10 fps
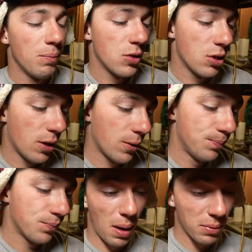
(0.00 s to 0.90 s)
So
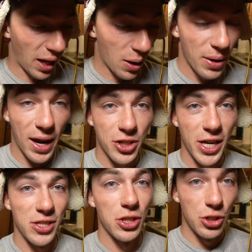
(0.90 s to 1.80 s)
I'm glad we got a
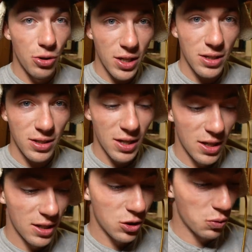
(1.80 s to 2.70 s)
chance to do this.
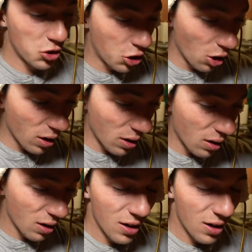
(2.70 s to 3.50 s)
This was good.